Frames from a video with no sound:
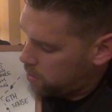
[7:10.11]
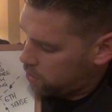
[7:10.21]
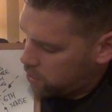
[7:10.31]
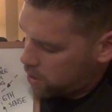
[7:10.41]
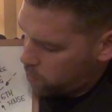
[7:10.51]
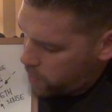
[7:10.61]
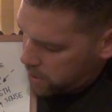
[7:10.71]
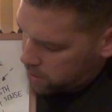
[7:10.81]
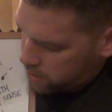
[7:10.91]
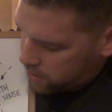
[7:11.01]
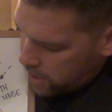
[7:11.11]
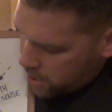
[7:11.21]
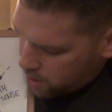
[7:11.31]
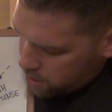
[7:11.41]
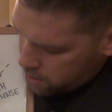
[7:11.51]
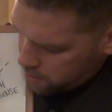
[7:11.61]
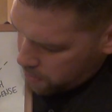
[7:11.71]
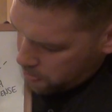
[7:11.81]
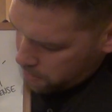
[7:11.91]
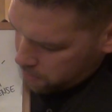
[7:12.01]
So awareness now,
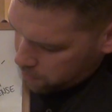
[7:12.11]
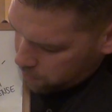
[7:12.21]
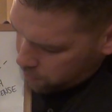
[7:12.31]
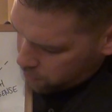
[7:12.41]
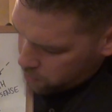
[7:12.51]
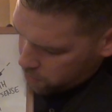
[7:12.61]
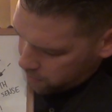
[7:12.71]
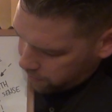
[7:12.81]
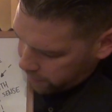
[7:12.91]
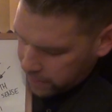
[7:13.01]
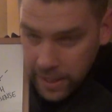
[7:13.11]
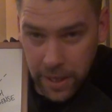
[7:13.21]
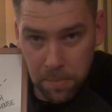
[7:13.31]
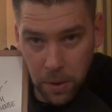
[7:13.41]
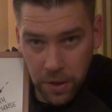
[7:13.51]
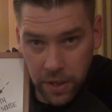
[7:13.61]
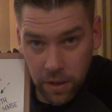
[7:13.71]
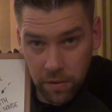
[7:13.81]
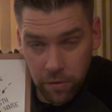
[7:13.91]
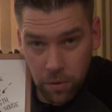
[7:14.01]
through feeling the body,
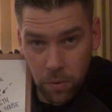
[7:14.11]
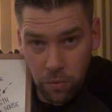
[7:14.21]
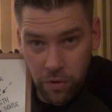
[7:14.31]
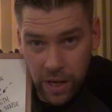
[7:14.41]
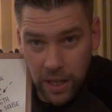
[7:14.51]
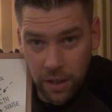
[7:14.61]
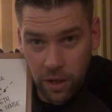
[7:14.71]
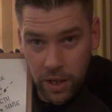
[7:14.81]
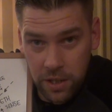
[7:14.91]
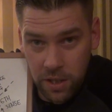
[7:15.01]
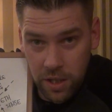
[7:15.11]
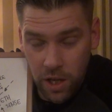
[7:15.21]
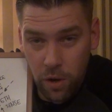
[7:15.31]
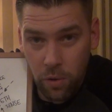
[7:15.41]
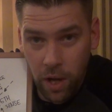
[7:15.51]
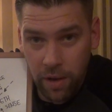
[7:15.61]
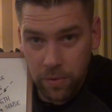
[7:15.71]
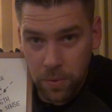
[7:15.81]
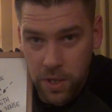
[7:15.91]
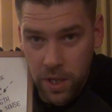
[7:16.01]
through recognizing its own life
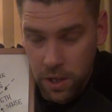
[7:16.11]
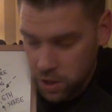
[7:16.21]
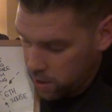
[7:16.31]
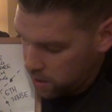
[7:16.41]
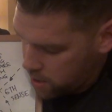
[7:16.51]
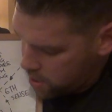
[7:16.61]
force energy,